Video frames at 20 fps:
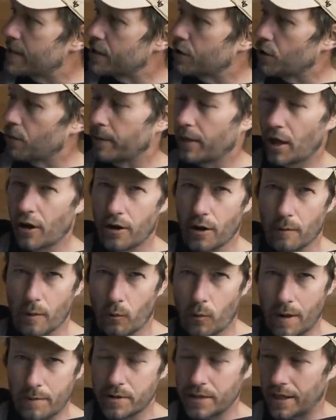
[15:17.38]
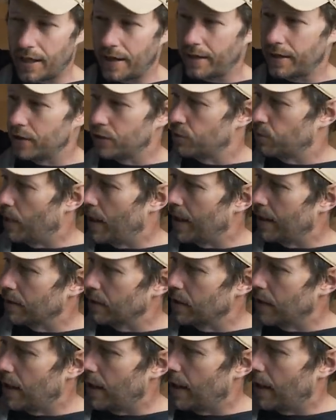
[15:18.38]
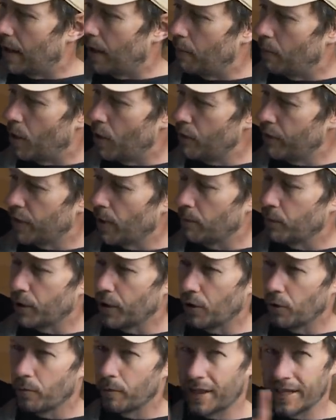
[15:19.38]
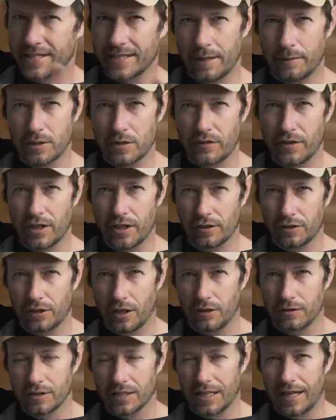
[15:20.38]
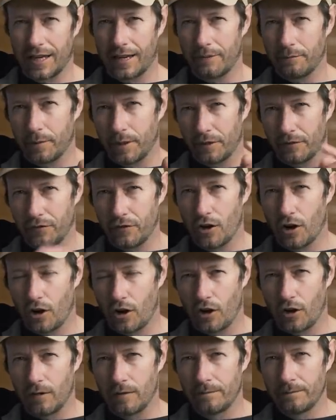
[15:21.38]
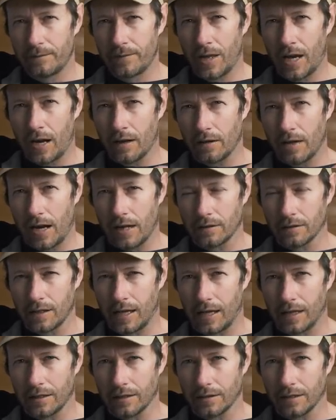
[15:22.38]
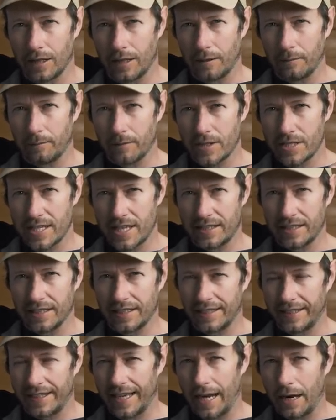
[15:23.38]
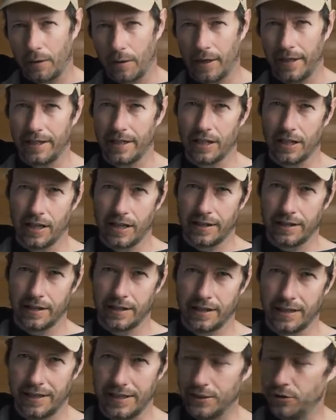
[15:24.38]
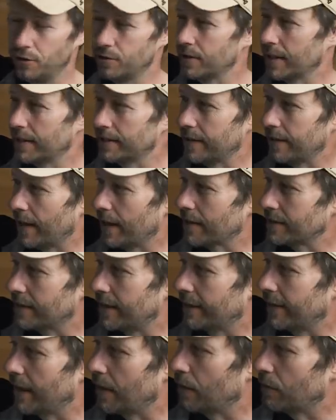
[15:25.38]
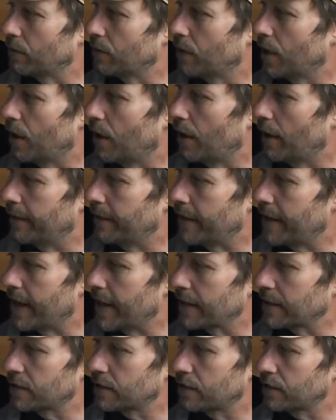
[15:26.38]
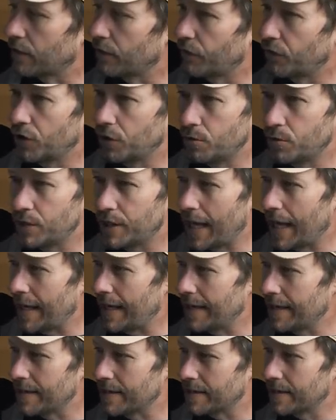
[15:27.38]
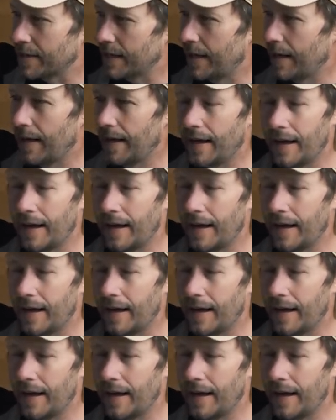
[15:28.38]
This is going to be going on my website as well. Hopefully I'll put it up by the time this video goes live, but if not, I'll send a link out in an e-newsletter that I'll send out in the next few days.